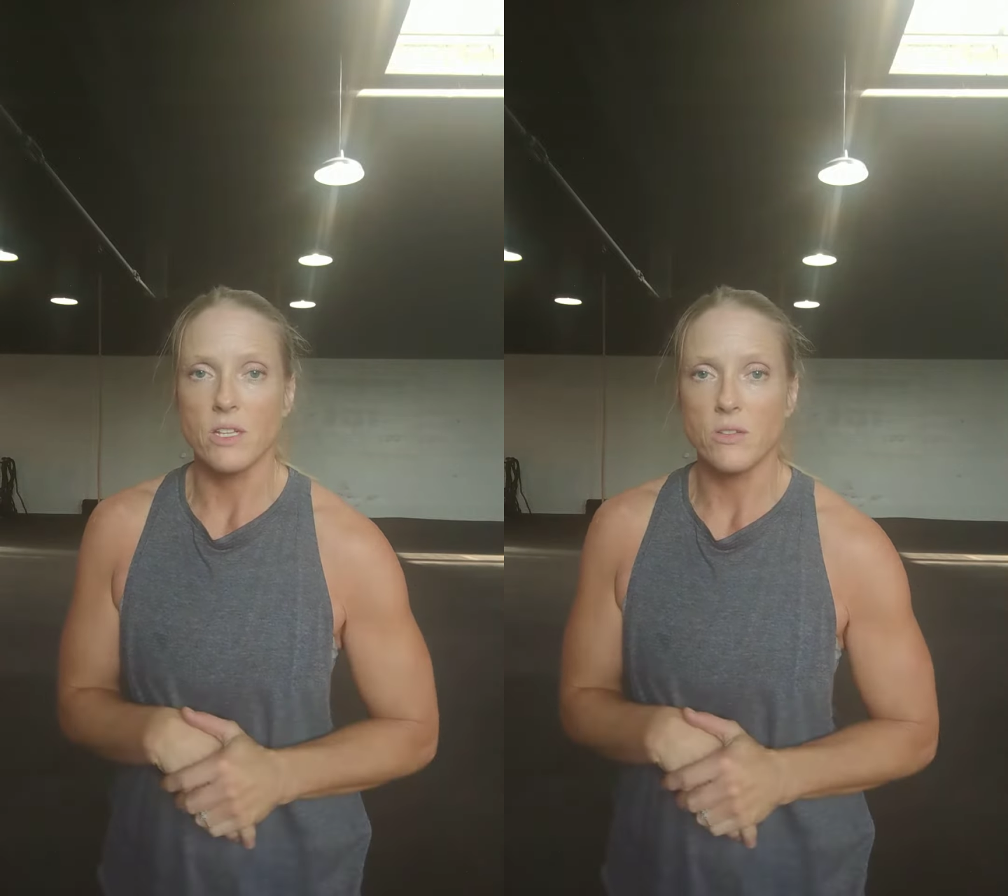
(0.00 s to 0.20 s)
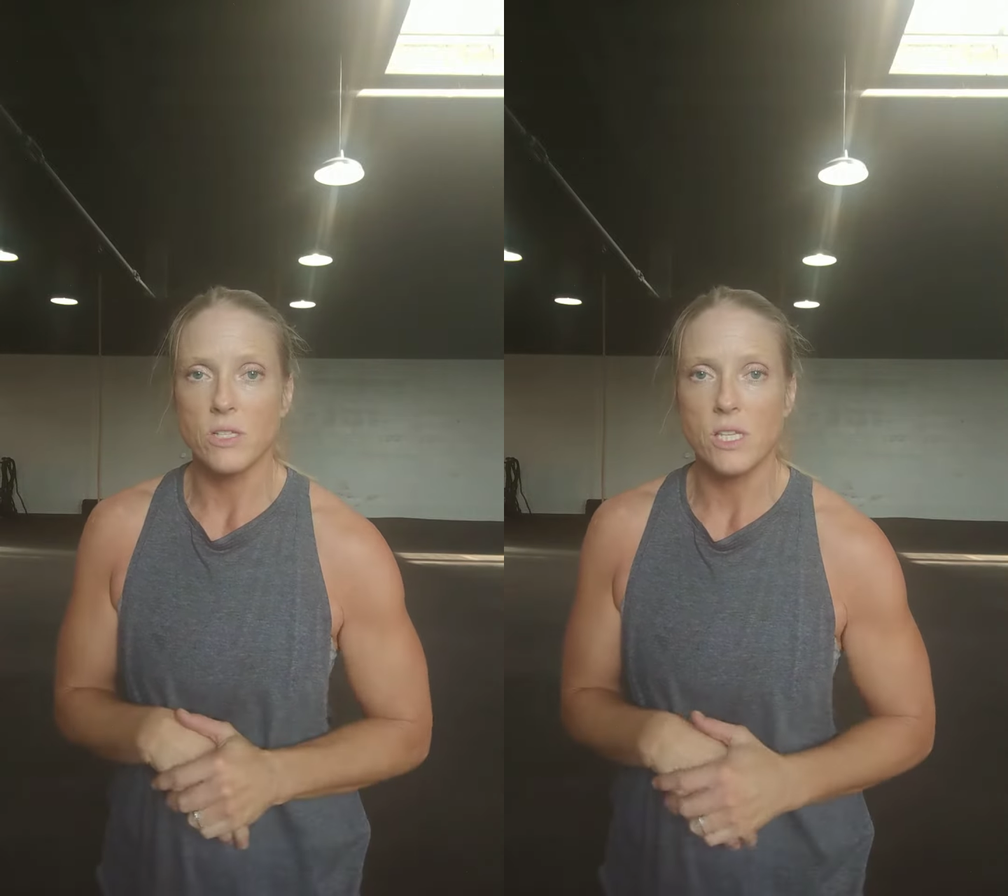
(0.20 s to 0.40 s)

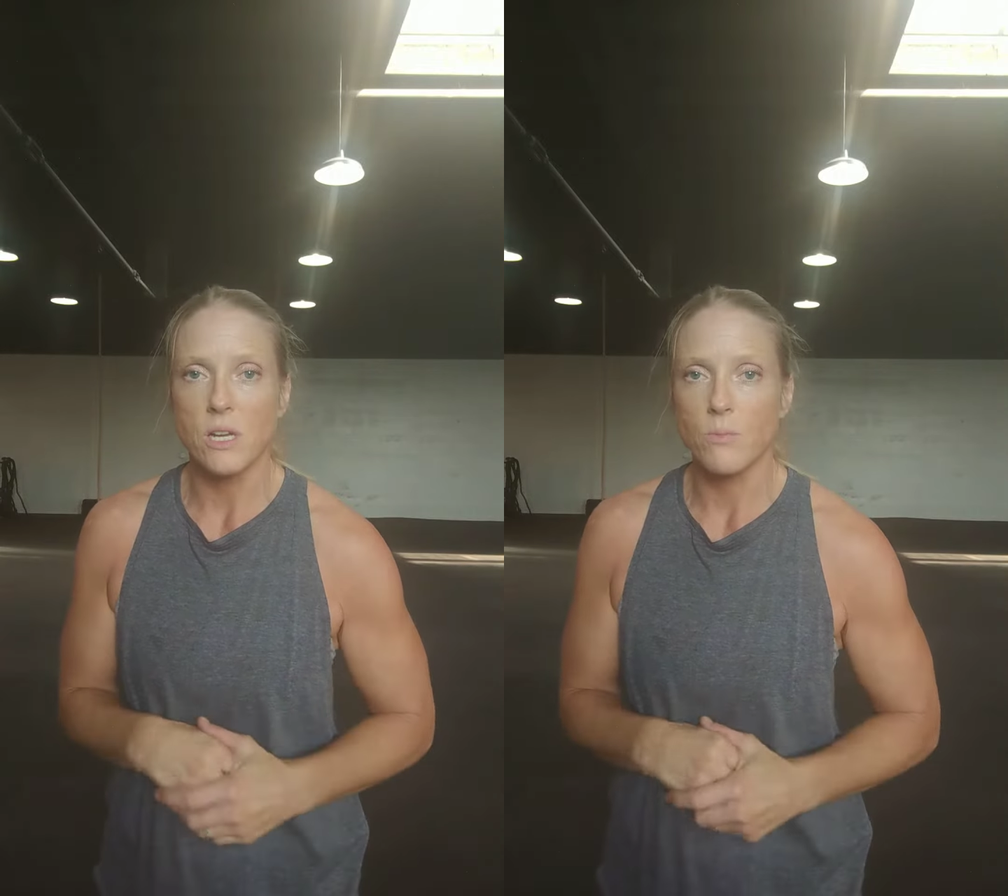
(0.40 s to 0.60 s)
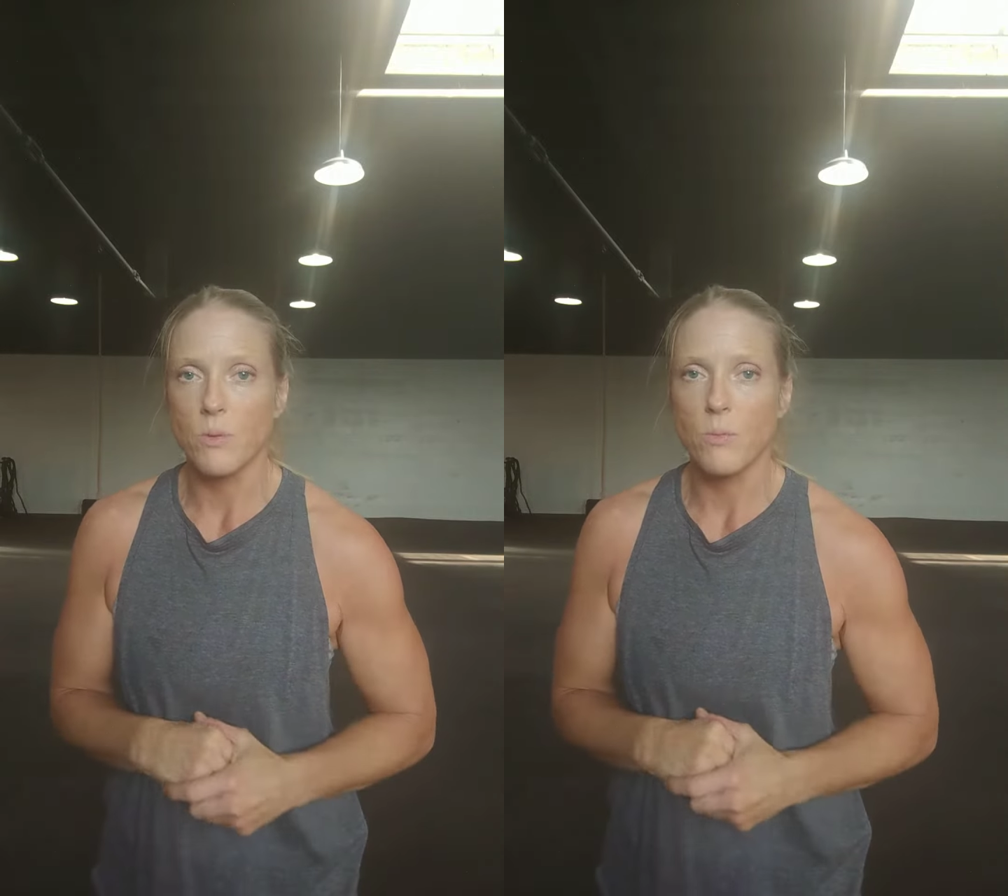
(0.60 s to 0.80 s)
to do a
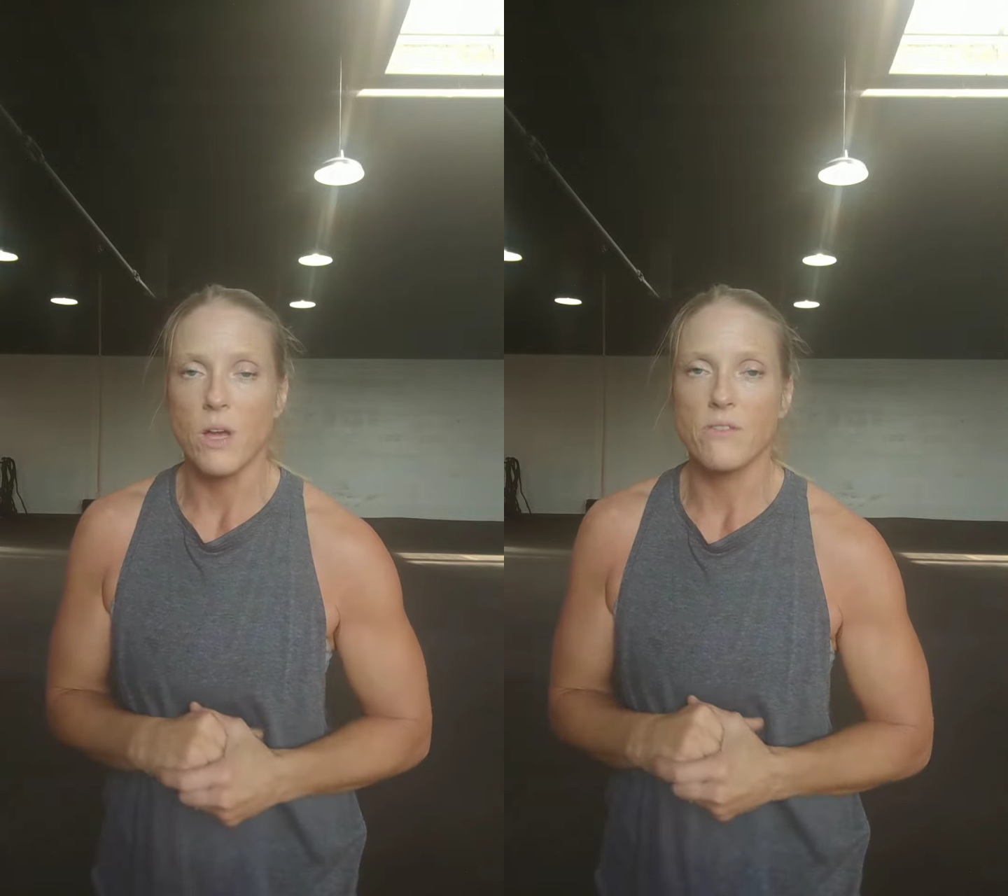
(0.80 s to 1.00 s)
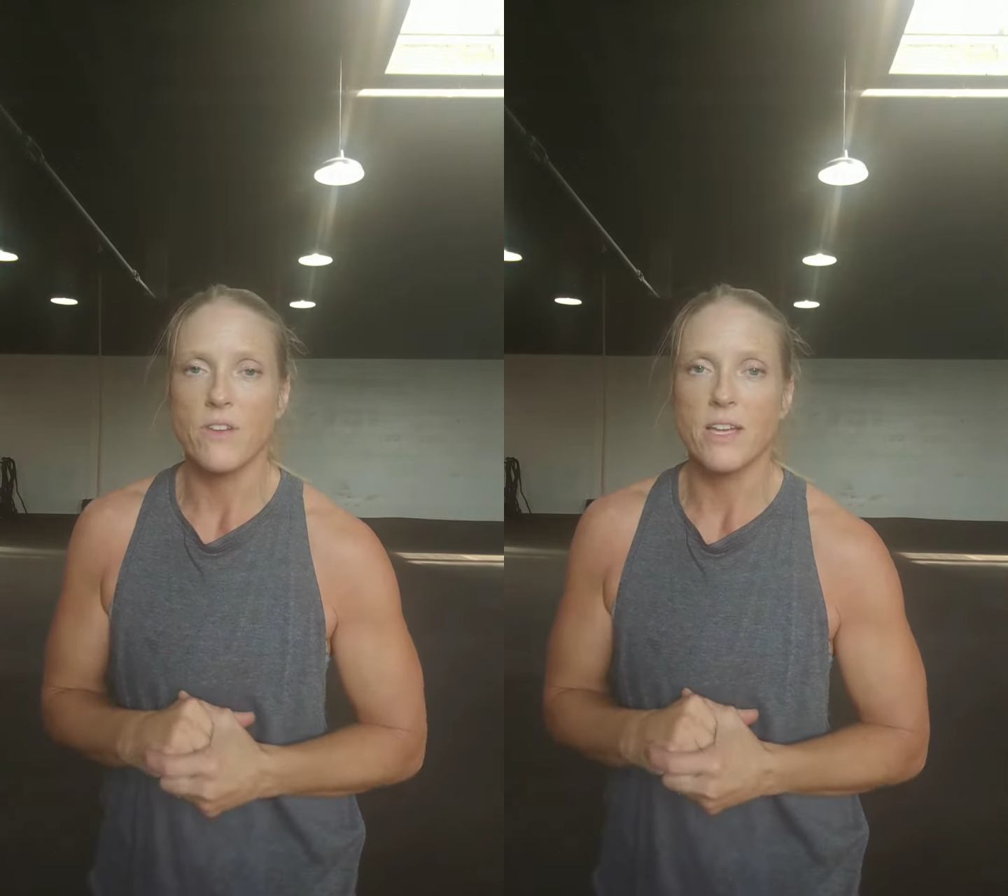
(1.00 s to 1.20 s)
sit-up or
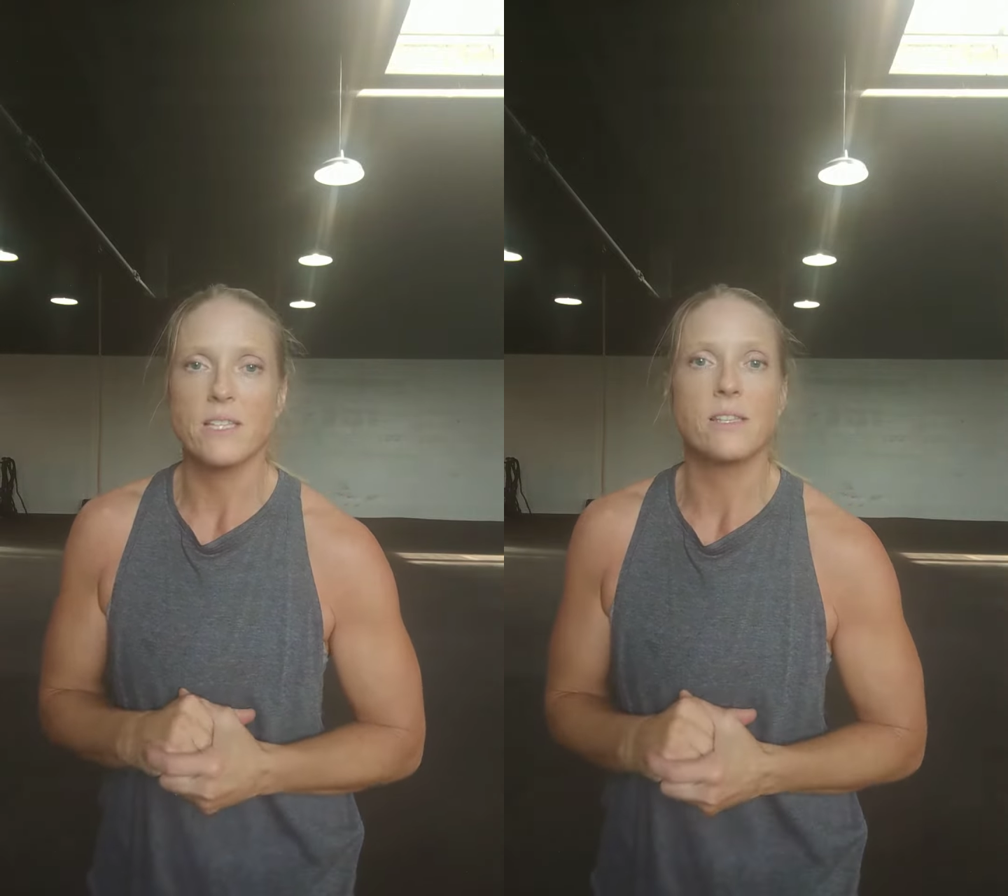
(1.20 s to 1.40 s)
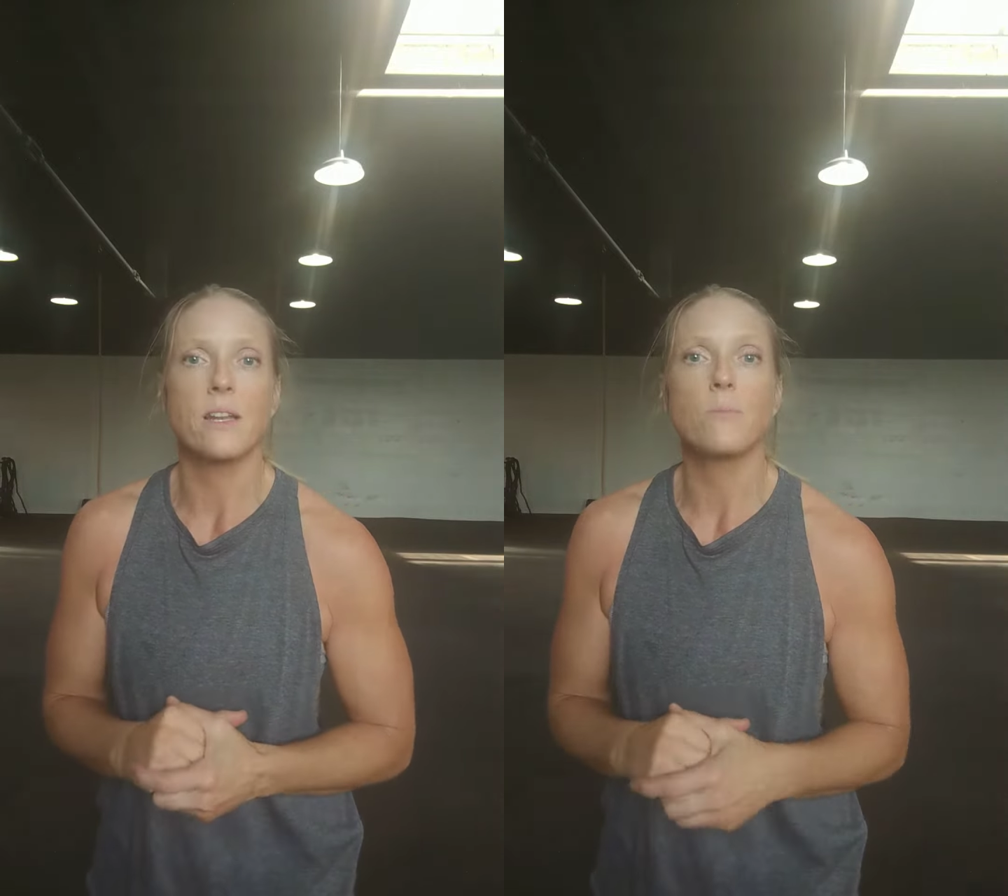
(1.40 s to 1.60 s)
modify a
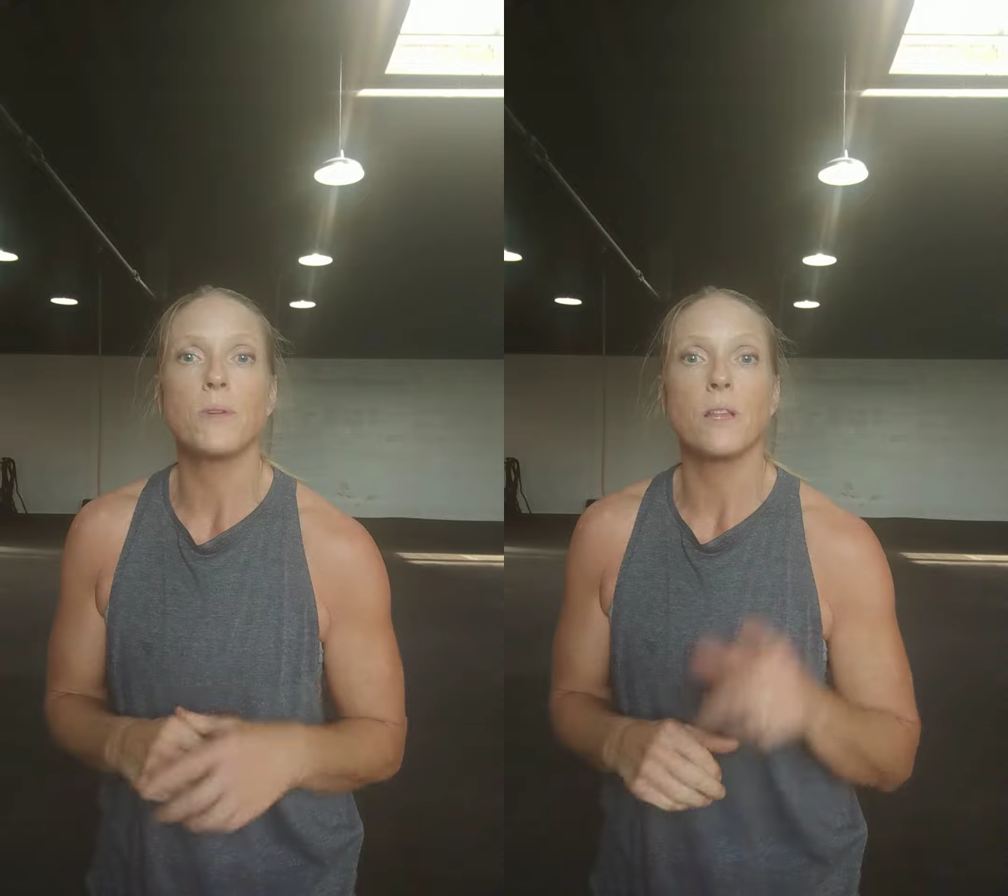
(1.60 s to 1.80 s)
sit-up,